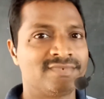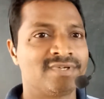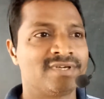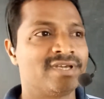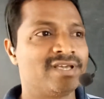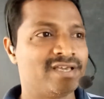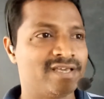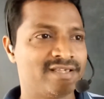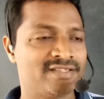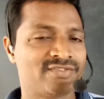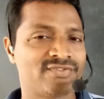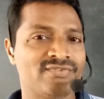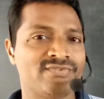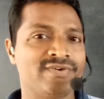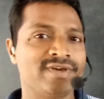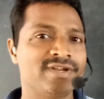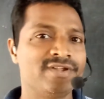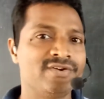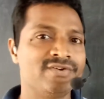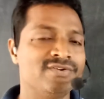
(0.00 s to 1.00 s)
Yes,
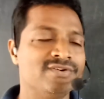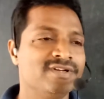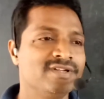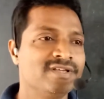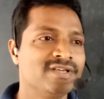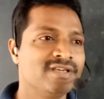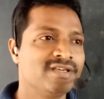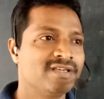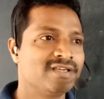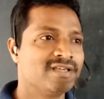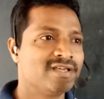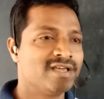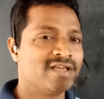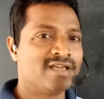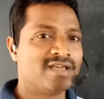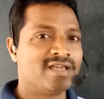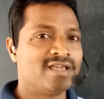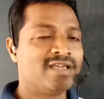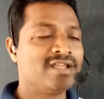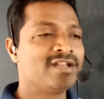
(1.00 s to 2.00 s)
very good.
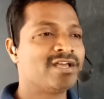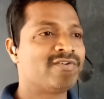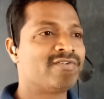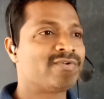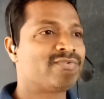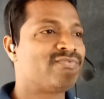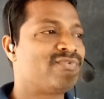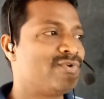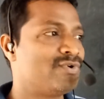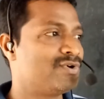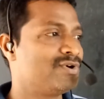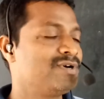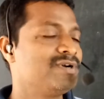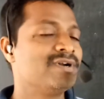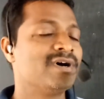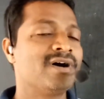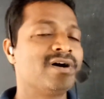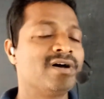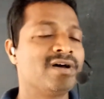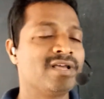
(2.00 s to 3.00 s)
In our food,
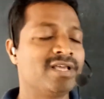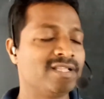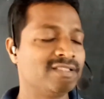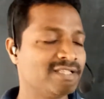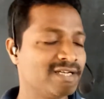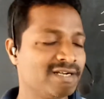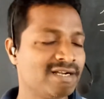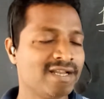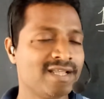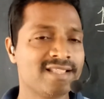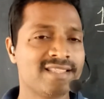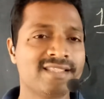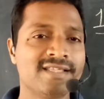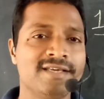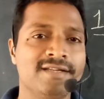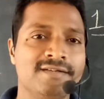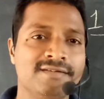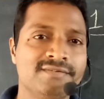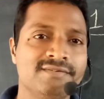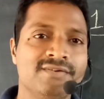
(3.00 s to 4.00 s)
in that
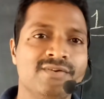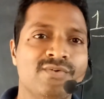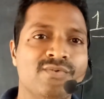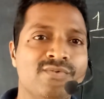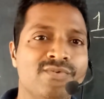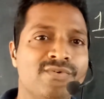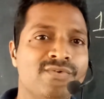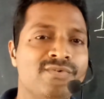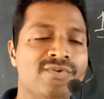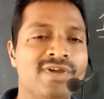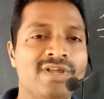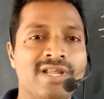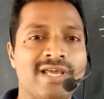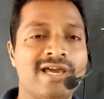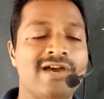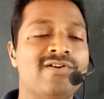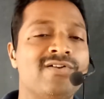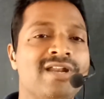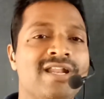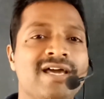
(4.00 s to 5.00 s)
lesson, we
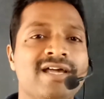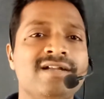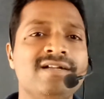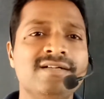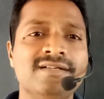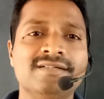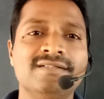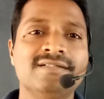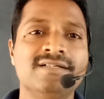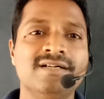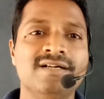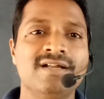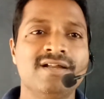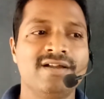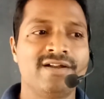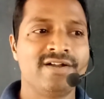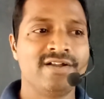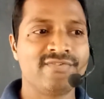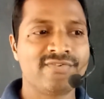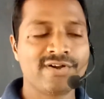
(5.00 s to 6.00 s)
have learned
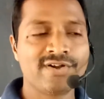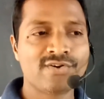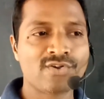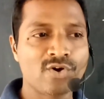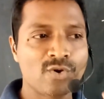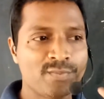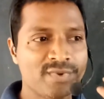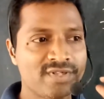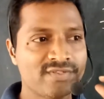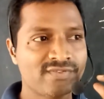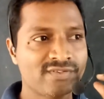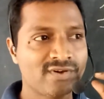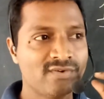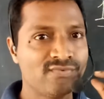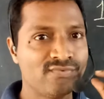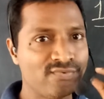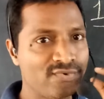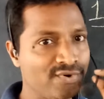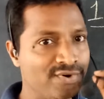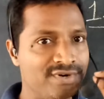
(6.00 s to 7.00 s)
different topics
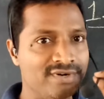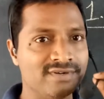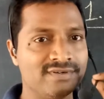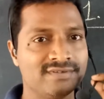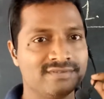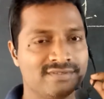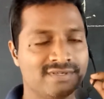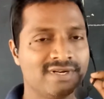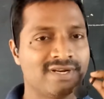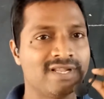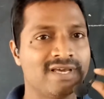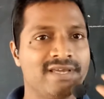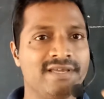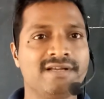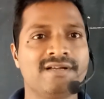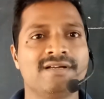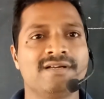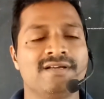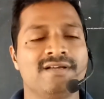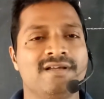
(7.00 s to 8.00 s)
of food
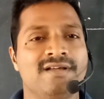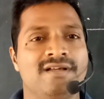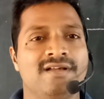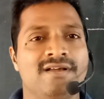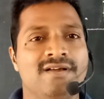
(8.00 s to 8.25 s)
like